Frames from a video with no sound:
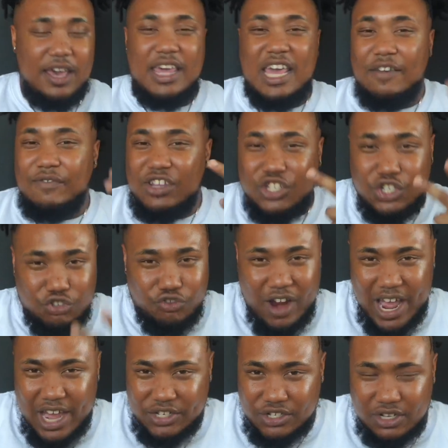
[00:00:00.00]
every
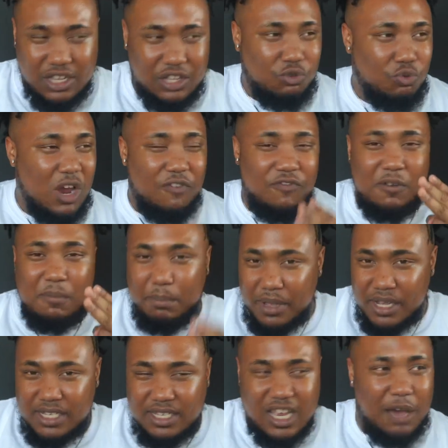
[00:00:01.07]
tragedy, through every
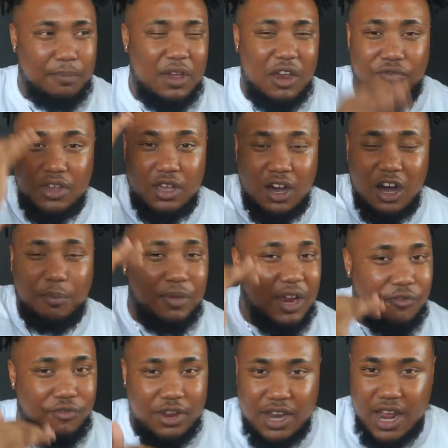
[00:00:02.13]
mishap, every up,
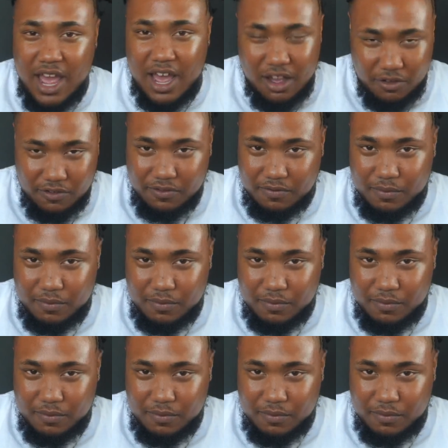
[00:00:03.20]
every down,